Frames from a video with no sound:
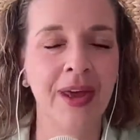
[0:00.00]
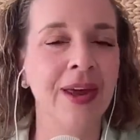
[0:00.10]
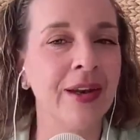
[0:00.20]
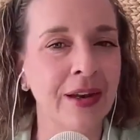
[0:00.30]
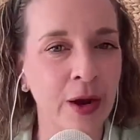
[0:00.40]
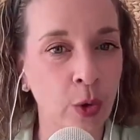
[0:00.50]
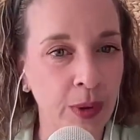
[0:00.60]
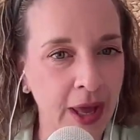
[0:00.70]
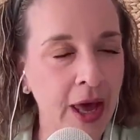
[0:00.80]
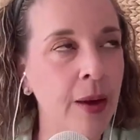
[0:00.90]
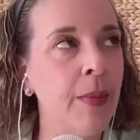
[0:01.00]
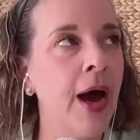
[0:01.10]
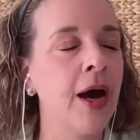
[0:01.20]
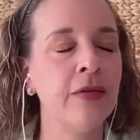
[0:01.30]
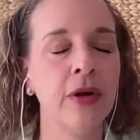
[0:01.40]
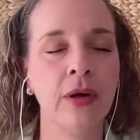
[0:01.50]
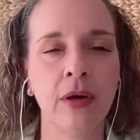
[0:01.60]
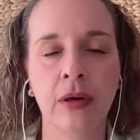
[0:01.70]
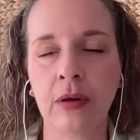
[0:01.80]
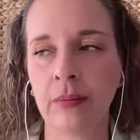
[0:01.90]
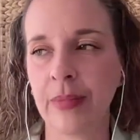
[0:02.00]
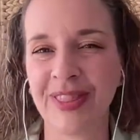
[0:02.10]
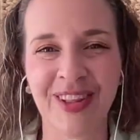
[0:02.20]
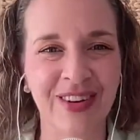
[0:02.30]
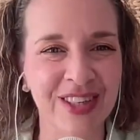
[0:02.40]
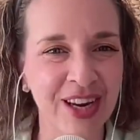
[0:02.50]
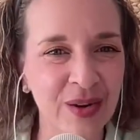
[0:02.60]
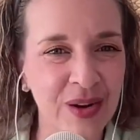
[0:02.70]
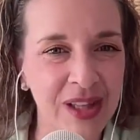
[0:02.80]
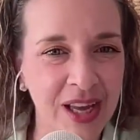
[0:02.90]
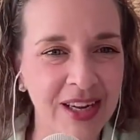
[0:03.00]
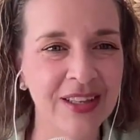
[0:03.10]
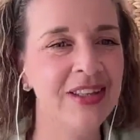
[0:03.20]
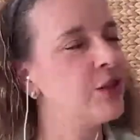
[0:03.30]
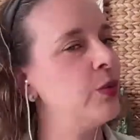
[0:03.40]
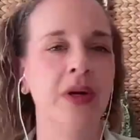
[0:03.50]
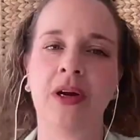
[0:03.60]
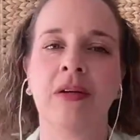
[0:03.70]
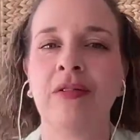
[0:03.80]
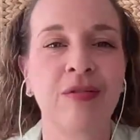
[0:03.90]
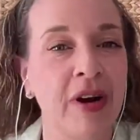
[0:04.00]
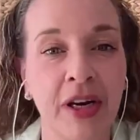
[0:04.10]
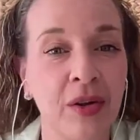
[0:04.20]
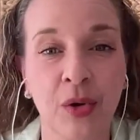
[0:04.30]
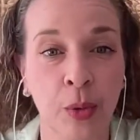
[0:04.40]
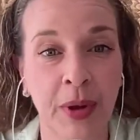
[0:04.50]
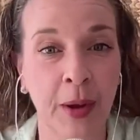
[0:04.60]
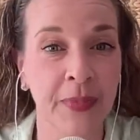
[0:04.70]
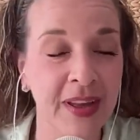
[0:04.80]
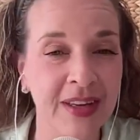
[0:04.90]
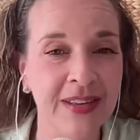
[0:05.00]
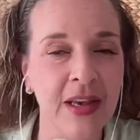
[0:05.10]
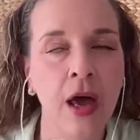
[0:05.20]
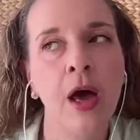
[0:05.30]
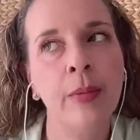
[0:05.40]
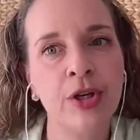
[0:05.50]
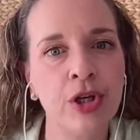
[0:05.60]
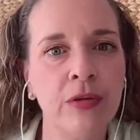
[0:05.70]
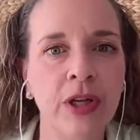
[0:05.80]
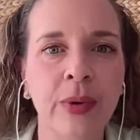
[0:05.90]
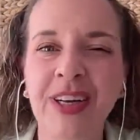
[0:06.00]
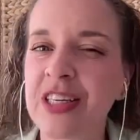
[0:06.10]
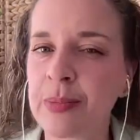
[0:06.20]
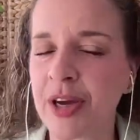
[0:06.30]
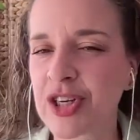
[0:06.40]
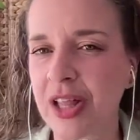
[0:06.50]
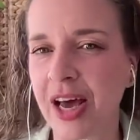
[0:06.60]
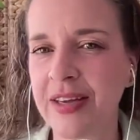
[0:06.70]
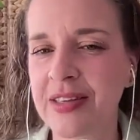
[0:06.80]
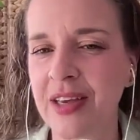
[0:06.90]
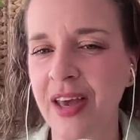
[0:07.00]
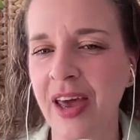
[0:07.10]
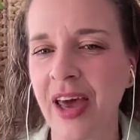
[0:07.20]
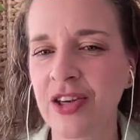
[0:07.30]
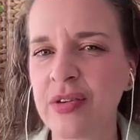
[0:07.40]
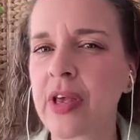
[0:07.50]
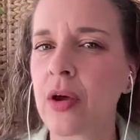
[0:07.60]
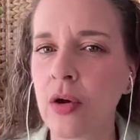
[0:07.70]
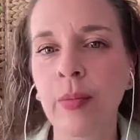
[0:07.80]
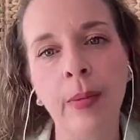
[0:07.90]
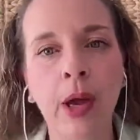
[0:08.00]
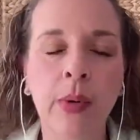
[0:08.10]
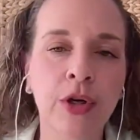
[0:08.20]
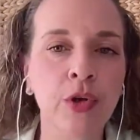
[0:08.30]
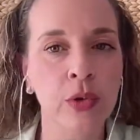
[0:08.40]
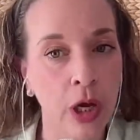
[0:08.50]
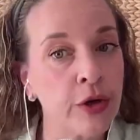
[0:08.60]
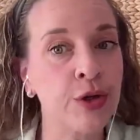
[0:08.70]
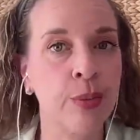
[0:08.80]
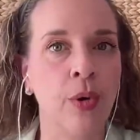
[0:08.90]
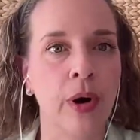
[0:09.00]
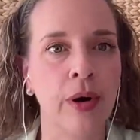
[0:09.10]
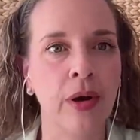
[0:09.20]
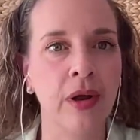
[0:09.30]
in OBM, having monthly retainer clients, doing regular OBM things, but she really wanted to specialize. And she was like, oh, maybe I want to do launch support.